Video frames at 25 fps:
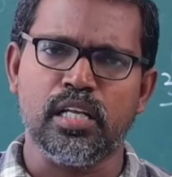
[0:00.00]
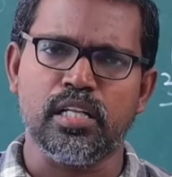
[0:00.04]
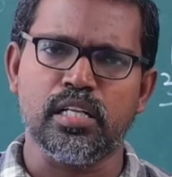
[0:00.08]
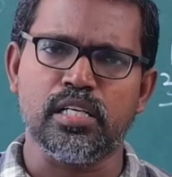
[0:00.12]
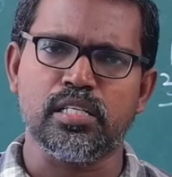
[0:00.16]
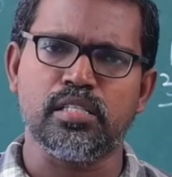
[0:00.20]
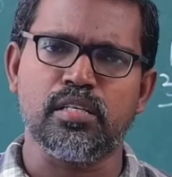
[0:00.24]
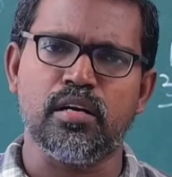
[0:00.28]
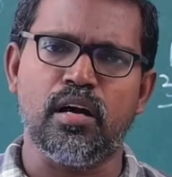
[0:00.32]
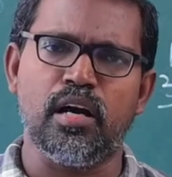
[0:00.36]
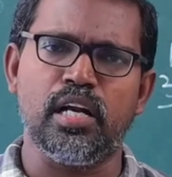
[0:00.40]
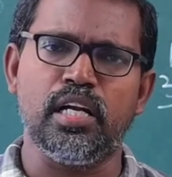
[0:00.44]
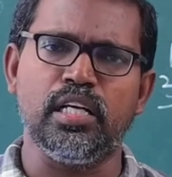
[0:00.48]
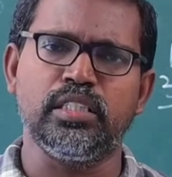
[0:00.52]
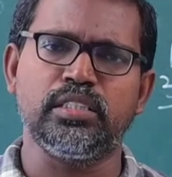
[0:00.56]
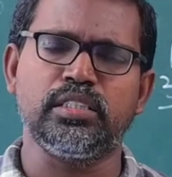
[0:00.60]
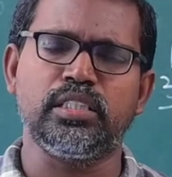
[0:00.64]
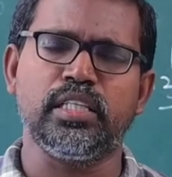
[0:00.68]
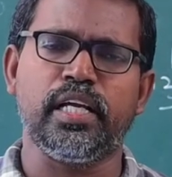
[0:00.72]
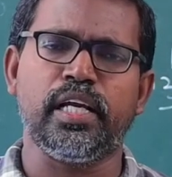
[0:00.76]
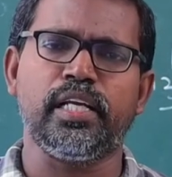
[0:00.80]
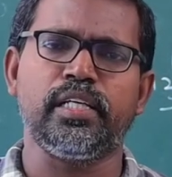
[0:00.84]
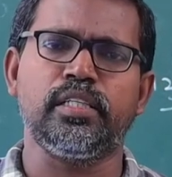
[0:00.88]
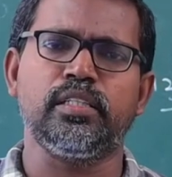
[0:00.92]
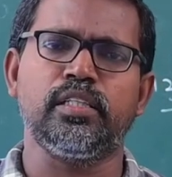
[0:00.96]
the solid
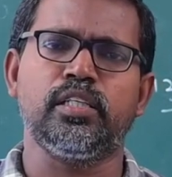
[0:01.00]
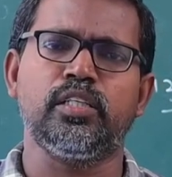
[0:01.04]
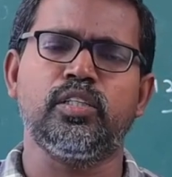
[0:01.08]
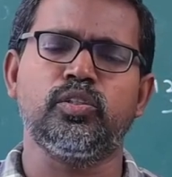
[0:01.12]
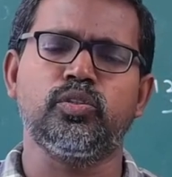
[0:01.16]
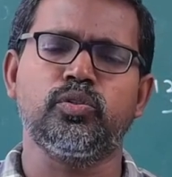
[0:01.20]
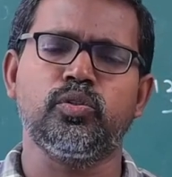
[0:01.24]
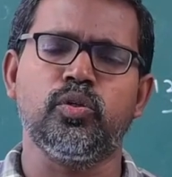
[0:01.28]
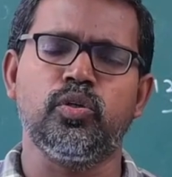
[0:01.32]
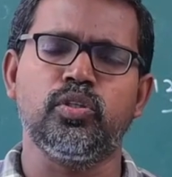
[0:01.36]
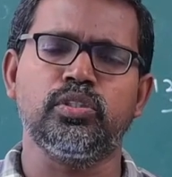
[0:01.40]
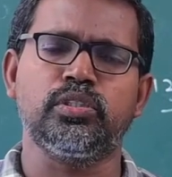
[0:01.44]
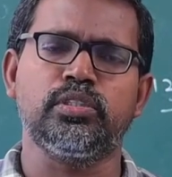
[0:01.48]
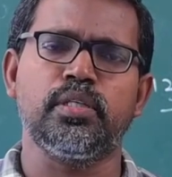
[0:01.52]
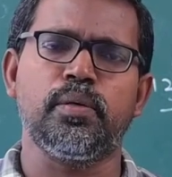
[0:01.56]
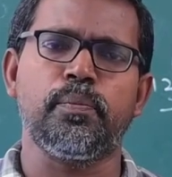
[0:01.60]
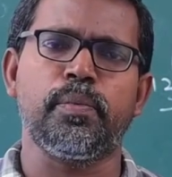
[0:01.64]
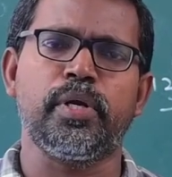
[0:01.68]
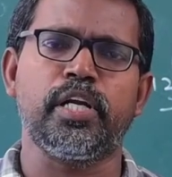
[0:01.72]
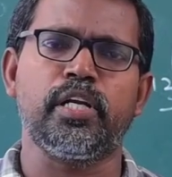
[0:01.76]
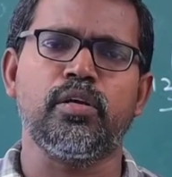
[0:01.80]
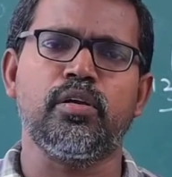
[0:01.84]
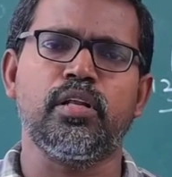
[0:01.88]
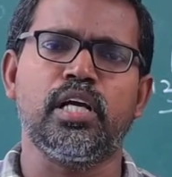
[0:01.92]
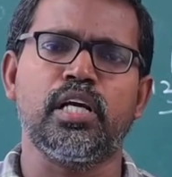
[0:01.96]
state, it shows a
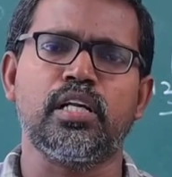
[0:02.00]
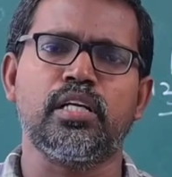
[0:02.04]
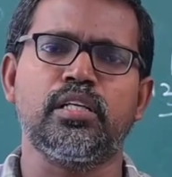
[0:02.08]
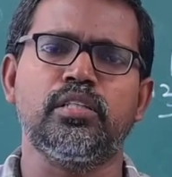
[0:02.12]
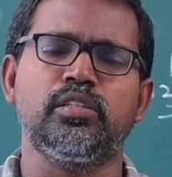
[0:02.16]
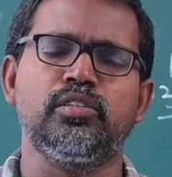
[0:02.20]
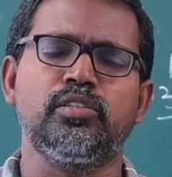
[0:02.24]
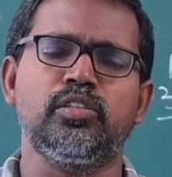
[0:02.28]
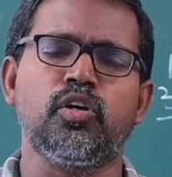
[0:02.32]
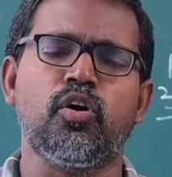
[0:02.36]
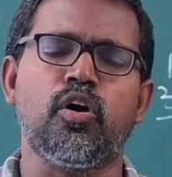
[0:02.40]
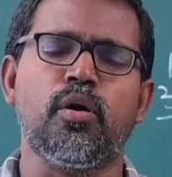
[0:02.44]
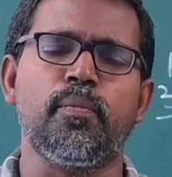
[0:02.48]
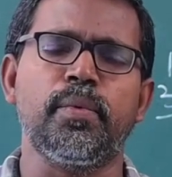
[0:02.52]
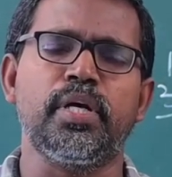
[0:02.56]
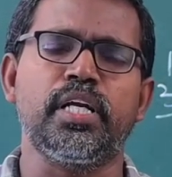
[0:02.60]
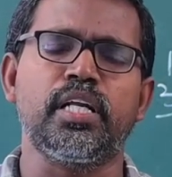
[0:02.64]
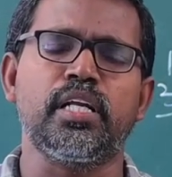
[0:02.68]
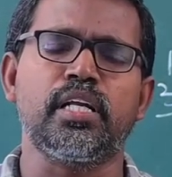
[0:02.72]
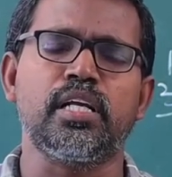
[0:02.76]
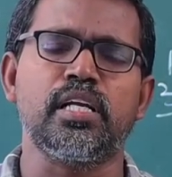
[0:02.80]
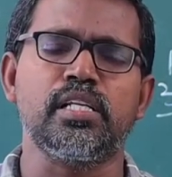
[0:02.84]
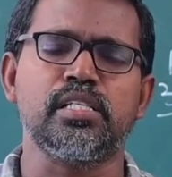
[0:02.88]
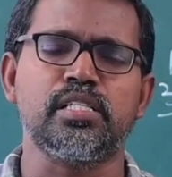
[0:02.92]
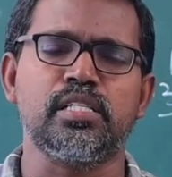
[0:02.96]
particular
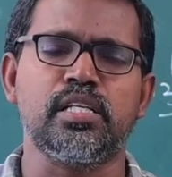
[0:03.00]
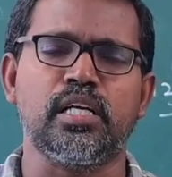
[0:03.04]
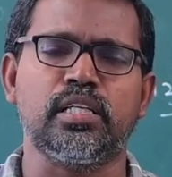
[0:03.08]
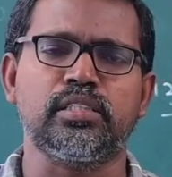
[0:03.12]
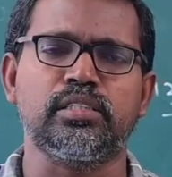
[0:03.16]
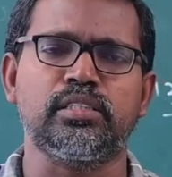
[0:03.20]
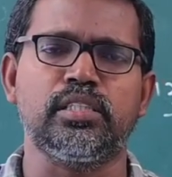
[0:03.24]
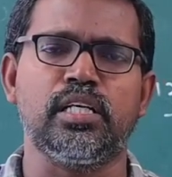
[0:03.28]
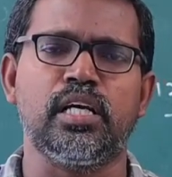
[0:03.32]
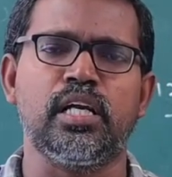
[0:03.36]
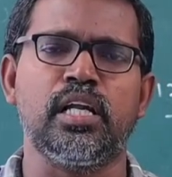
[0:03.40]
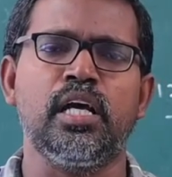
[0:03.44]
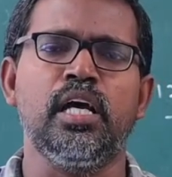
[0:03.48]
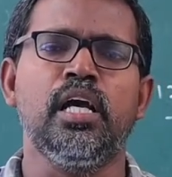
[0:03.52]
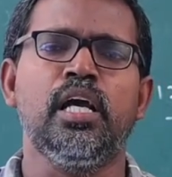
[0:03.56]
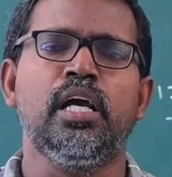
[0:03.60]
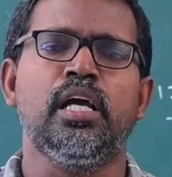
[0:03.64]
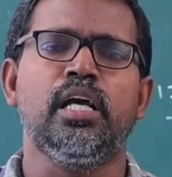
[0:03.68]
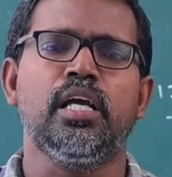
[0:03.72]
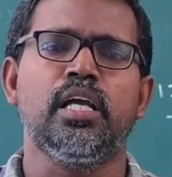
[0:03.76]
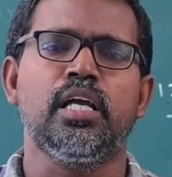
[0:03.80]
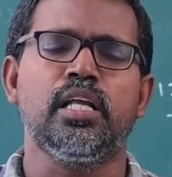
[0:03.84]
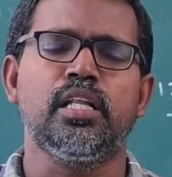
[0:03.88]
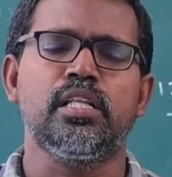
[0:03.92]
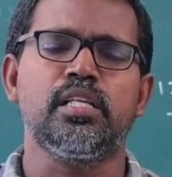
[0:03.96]
geometrical
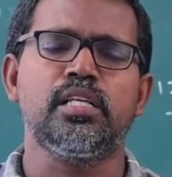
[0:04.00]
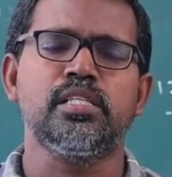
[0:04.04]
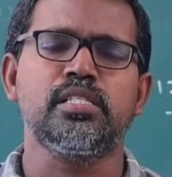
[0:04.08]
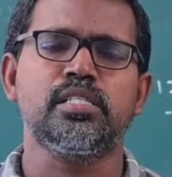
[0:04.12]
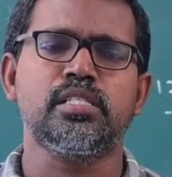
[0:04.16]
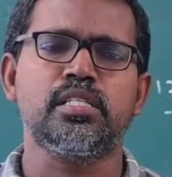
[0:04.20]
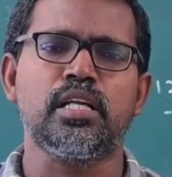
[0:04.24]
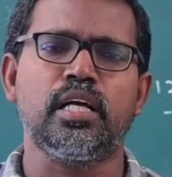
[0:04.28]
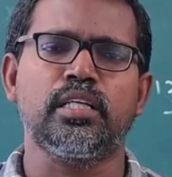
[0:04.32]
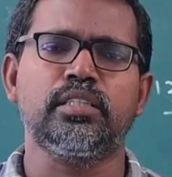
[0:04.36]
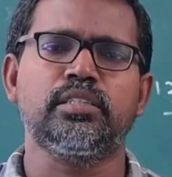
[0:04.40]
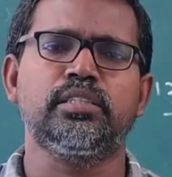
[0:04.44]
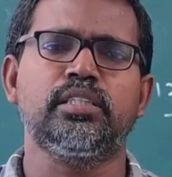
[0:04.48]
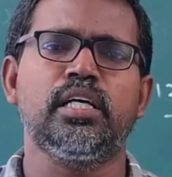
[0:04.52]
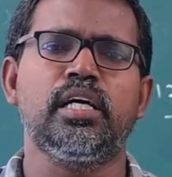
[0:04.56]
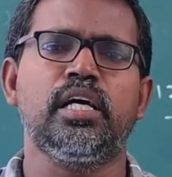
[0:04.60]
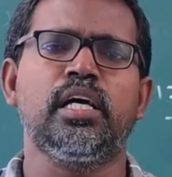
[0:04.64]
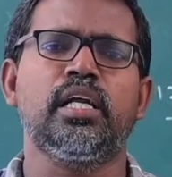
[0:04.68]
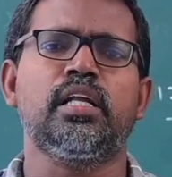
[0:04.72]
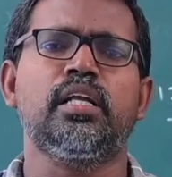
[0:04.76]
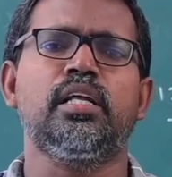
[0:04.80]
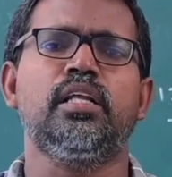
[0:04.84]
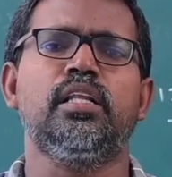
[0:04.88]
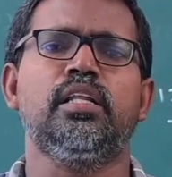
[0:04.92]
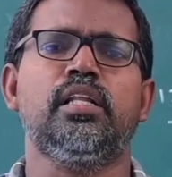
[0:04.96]
structure. In this
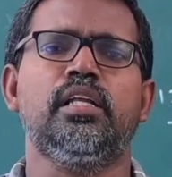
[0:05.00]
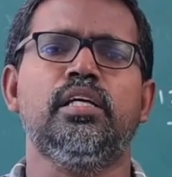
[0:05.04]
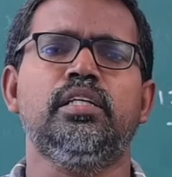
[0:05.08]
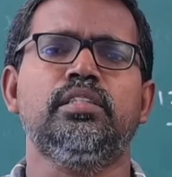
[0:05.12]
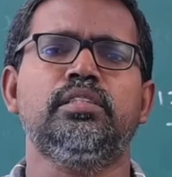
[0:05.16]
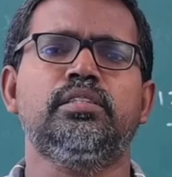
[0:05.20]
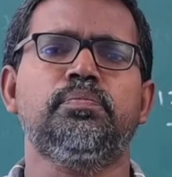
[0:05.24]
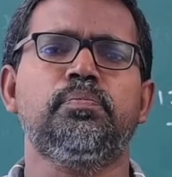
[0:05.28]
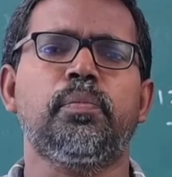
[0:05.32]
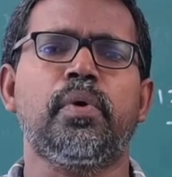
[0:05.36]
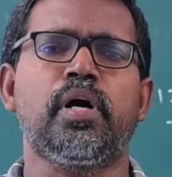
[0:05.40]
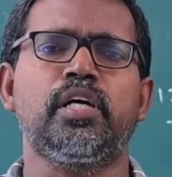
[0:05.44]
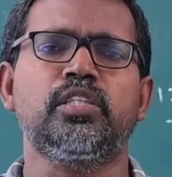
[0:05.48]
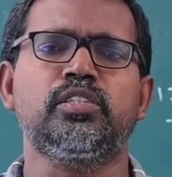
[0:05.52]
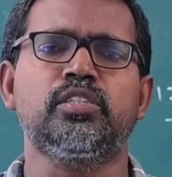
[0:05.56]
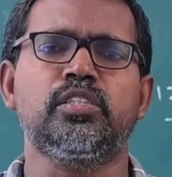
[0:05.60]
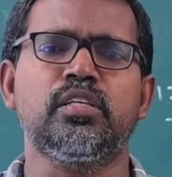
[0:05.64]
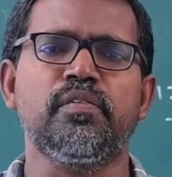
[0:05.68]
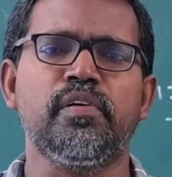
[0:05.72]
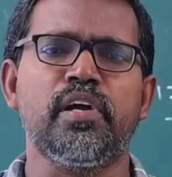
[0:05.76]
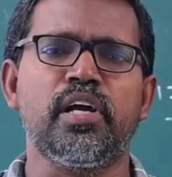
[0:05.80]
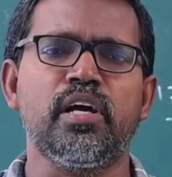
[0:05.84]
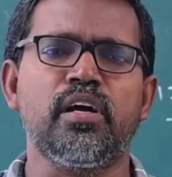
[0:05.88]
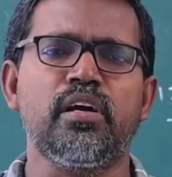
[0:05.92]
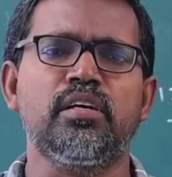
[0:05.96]
structure, this
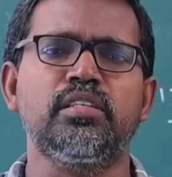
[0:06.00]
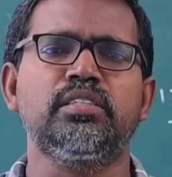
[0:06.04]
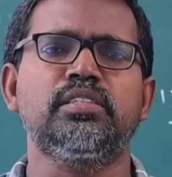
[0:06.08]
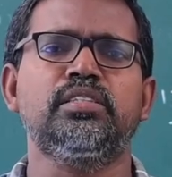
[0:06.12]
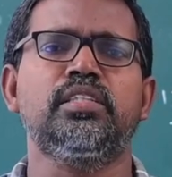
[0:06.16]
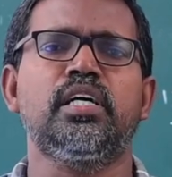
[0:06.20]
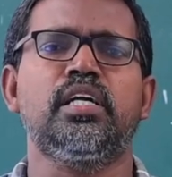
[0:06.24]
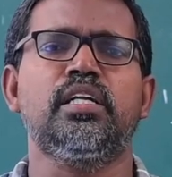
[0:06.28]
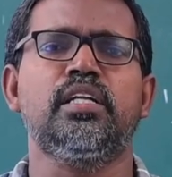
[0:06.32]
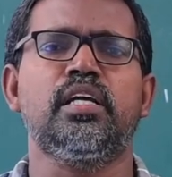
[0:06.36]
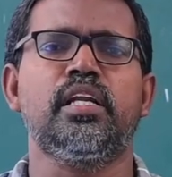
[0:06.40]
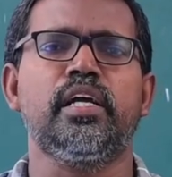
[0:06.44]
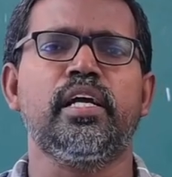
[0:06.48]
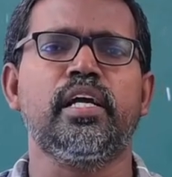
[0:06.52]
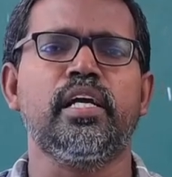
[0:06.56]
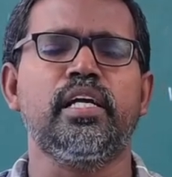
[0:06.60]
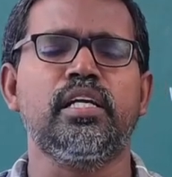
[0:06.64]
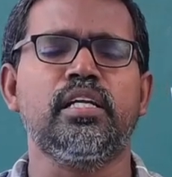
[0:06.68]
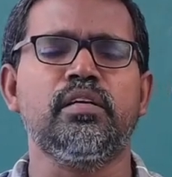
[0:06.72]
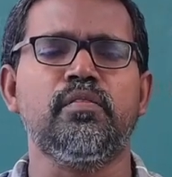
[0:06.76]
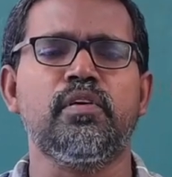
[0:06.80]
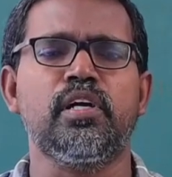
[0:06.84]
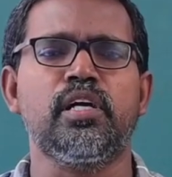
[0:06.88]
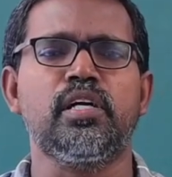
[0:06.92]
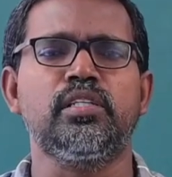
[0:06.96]
positive ions and the
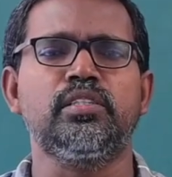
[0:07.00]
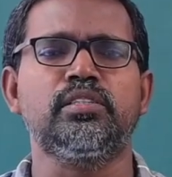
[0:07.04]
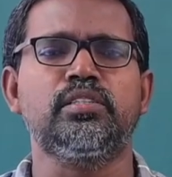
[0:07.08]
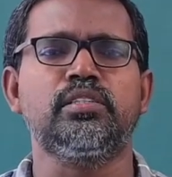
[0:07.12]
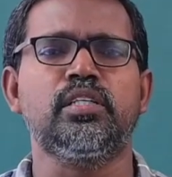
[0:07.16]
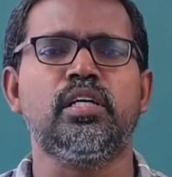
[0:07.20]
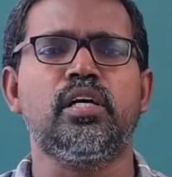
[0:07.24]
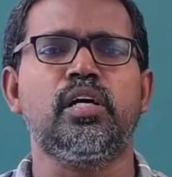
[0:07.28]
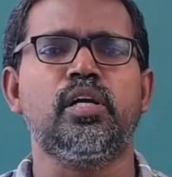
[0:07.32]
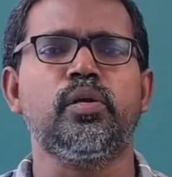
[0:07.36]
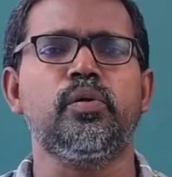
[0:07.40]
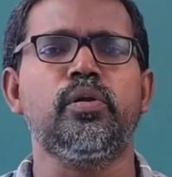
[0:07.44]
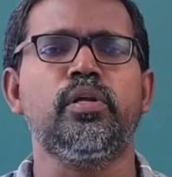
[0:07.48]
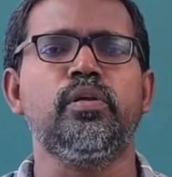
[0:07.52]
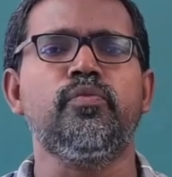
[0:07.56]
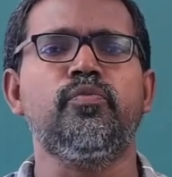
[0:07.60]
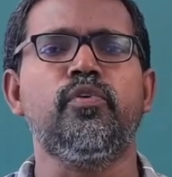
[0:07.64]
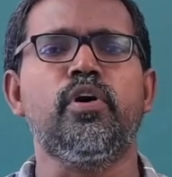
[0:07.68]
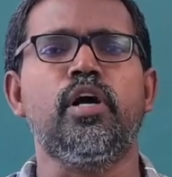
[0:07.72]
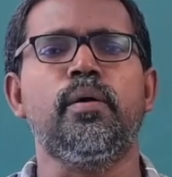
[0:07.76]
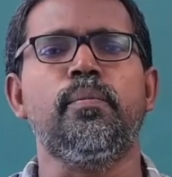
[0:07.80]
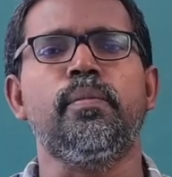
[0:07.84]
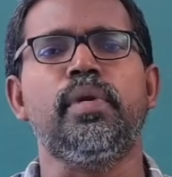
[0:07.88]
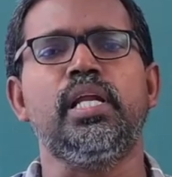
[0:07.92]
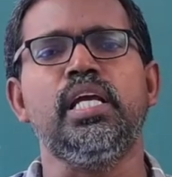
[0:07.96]
negative ions are
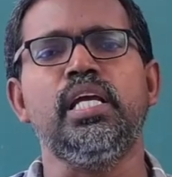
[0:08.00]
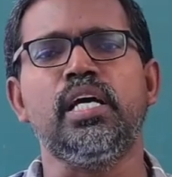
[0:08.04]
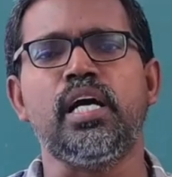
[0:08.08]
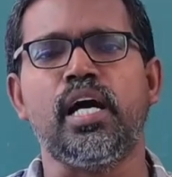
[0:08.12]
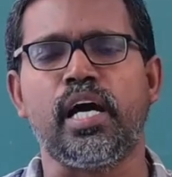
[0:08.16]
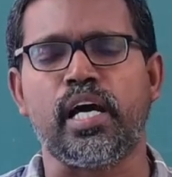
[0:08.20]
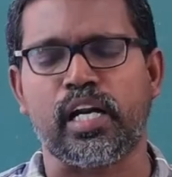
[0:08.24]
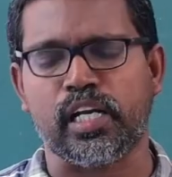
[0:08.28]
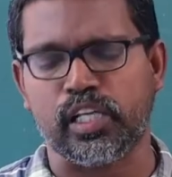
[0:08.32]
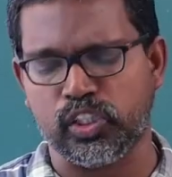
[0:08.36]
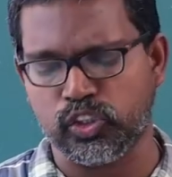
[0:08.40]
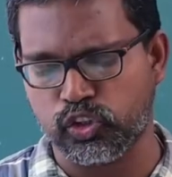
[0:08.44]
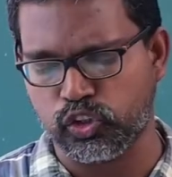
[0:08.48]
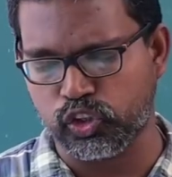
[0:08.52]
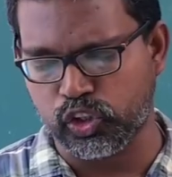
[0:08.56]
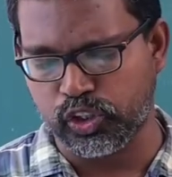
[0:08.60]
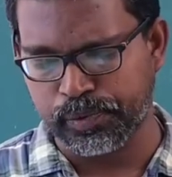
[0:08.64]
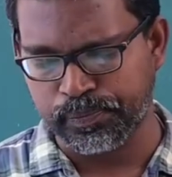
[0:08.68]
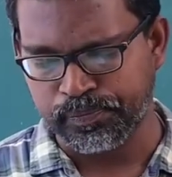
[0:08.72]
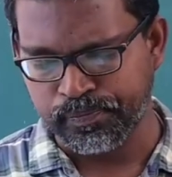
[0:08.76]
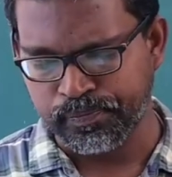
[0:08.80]
uniformly arranged.